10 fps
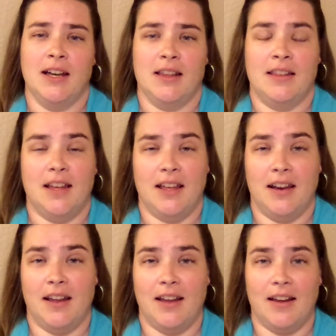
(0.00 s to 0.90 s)

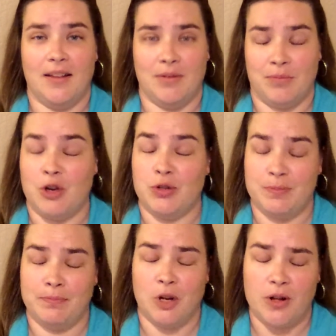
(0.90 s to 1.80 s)
that
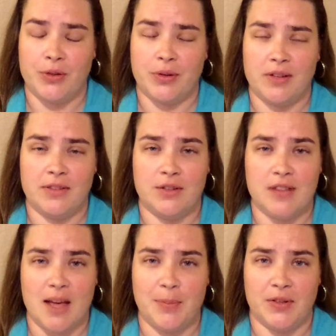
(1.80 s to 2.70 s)
all 3 of those
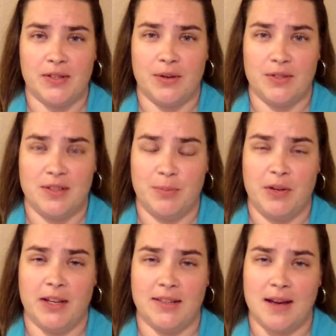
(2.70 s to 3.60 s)
episodes
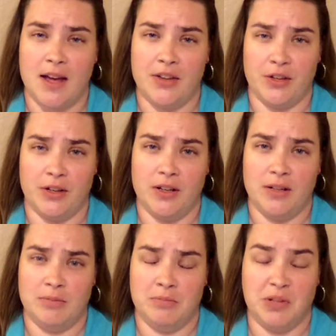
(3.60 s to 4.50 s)
depict either
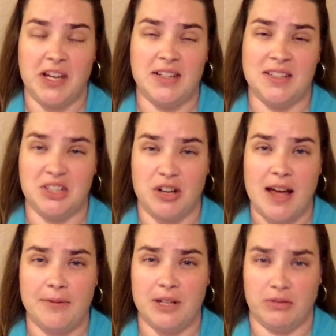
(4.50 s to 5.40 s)
blatant and
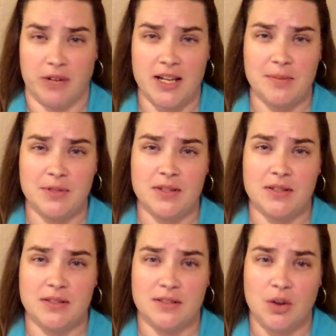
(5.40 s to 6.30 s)
graphic rapes
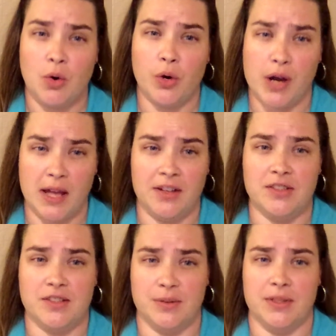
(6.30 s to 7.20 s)
or Hannah's
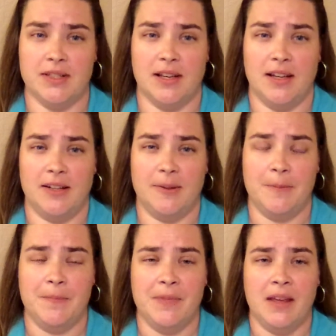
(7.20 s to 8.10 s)
suicide.
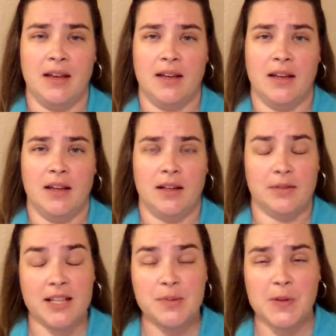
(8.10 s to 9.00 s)

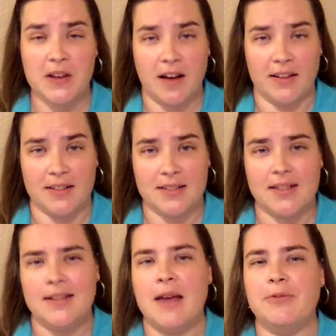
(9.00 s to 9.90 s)
Let's be honest,
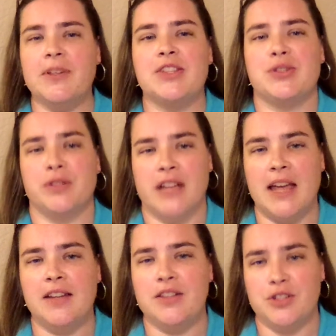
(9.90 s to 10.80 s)
Netflix
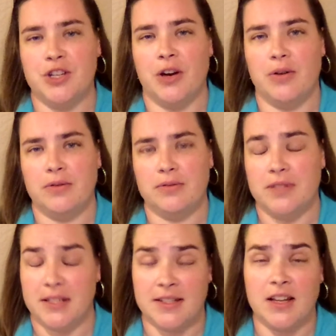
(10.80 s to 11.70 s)
created the show
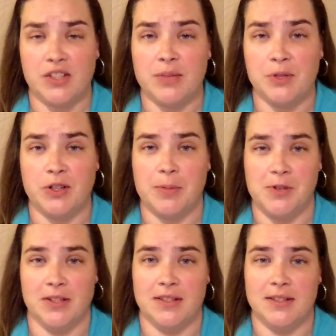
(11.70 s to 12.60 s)
to sell
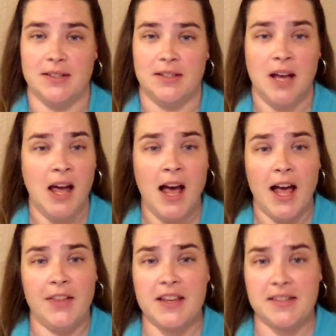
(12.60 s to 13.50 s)
subscriptions,
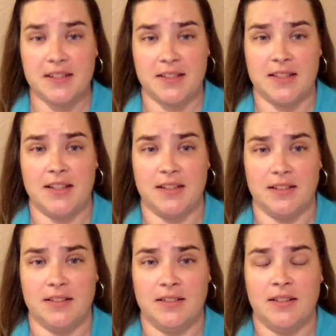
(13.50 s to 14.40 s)
and they succeeded.
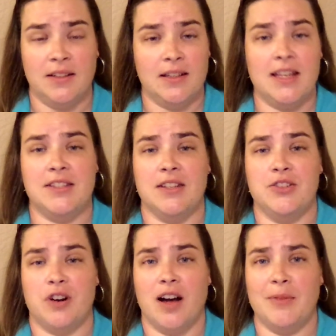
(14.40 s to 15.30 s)
It's a
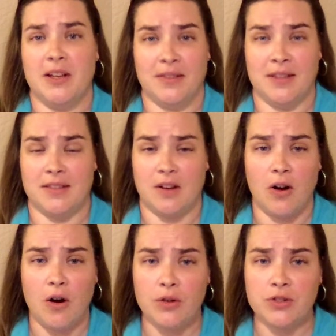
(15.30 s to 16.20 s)
drama that's
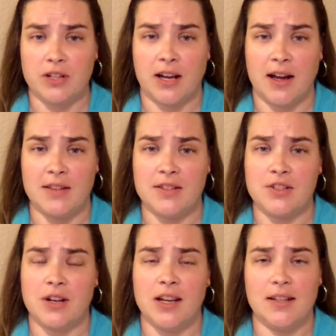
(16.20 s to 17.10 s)
ultra
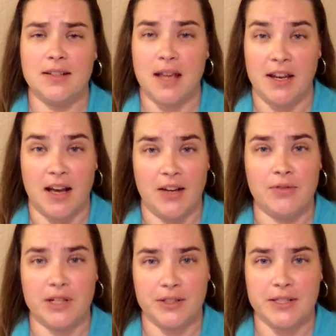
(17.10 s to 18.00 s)
concentrated and
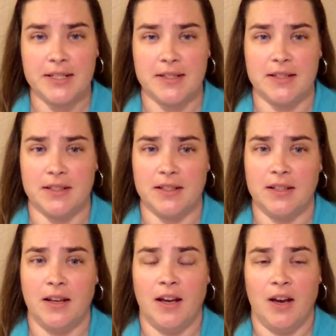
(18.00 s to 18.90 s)
unrealistic,
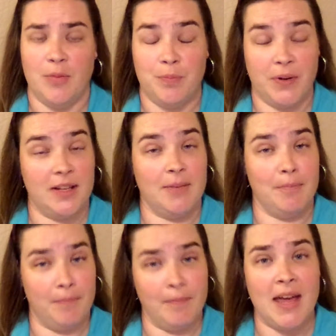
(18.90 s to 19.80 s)
but
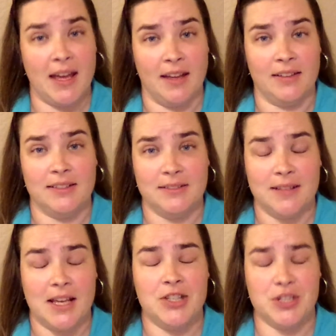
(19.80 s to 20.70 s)
man,
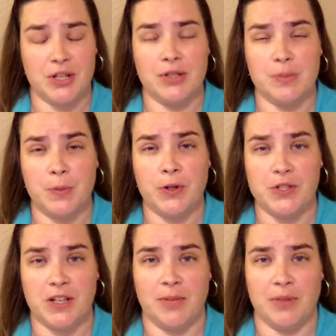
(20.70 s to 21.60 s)
it sure is
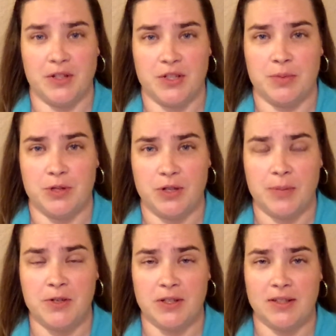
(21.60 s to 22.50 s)
pushing up their
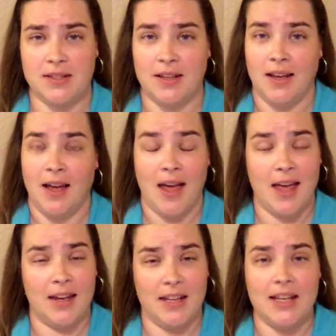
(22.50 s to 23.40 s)
subscriptions,
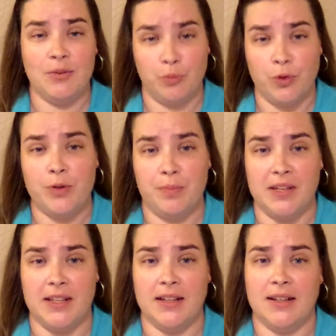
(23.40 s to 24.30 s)
and it would
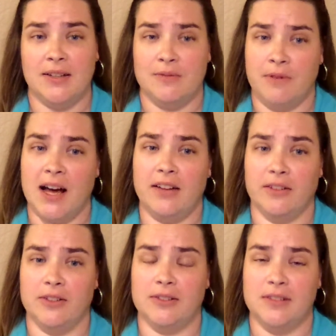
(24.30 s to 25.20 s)
be viral.